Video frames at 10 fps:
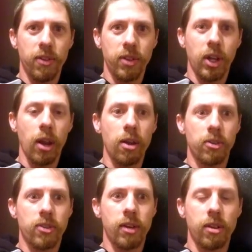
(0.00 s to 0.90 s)
glance
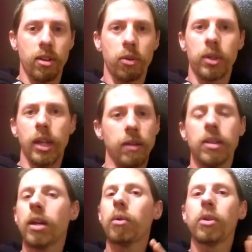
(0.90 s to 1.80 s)
down at the kote,
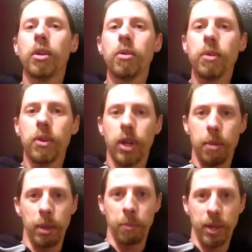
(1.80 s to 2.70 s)
they'll know you're
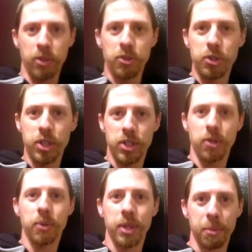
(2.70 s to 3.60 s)
coming because you just
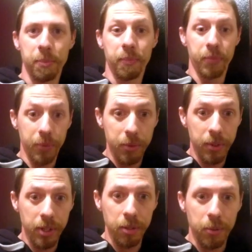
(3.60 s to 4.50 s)
told them, I'm going to
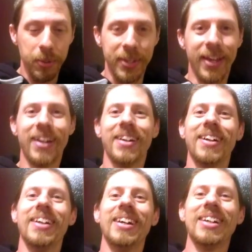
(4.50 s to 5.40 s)
cut your kote,
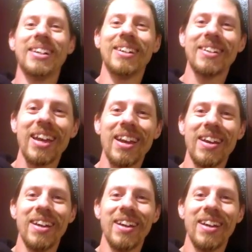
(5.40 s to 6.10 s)
okay?